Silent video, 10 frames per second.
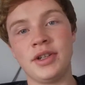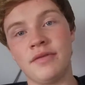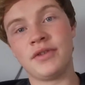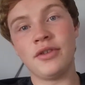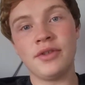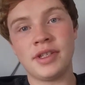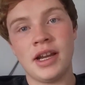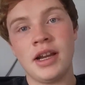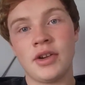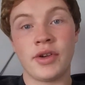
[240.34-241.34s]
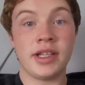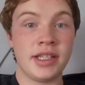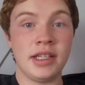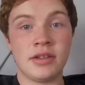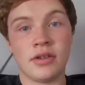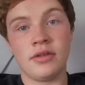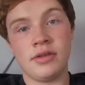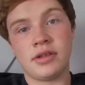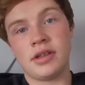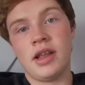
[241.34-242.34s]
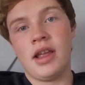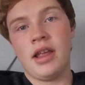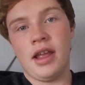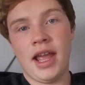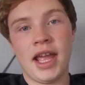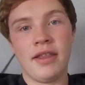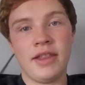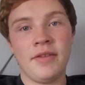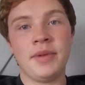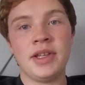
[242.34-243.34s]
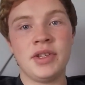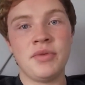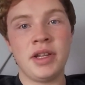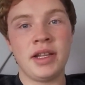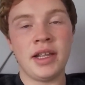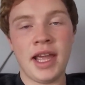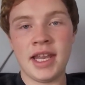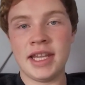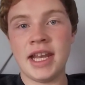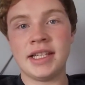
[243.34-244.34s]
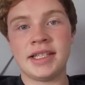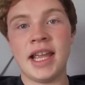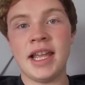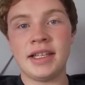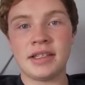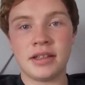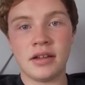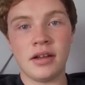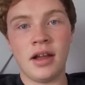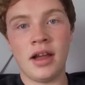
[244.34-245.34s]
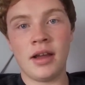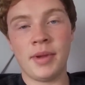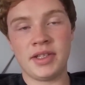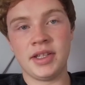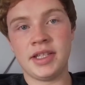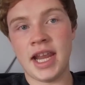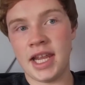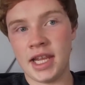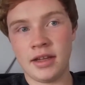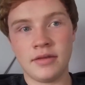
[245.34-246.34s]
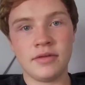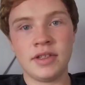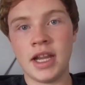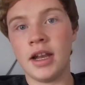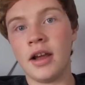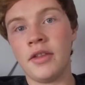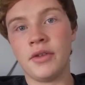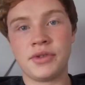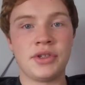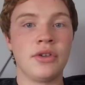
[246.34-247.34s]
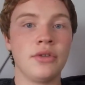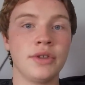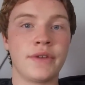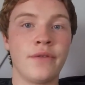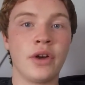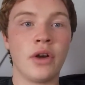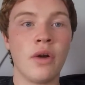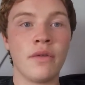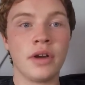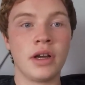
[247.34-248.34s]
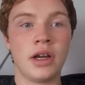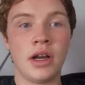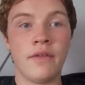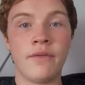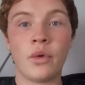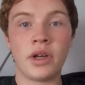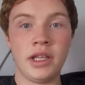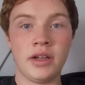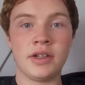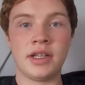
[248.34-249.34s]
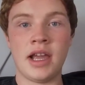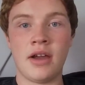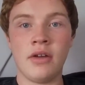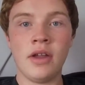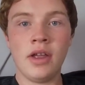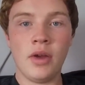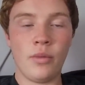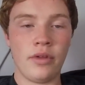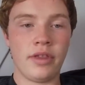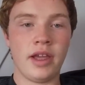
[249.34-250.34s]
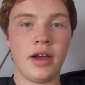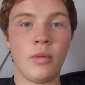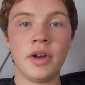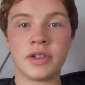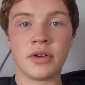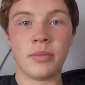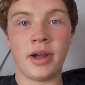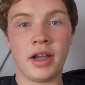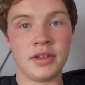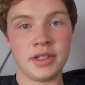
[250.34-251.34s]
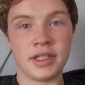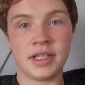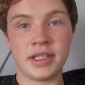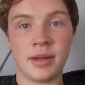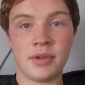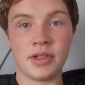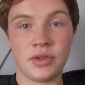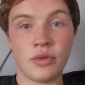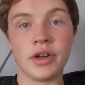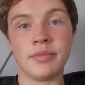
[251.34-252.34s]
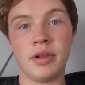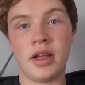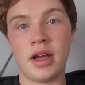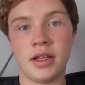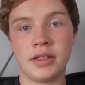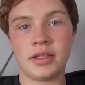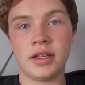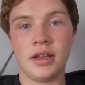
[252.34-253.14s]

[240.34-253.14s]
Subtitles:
of turtles there, green sea turtles, and they've been doing a data set, basically taking data on those turtles for over 40 years now, with one turtle biologist. His name is George Balaz,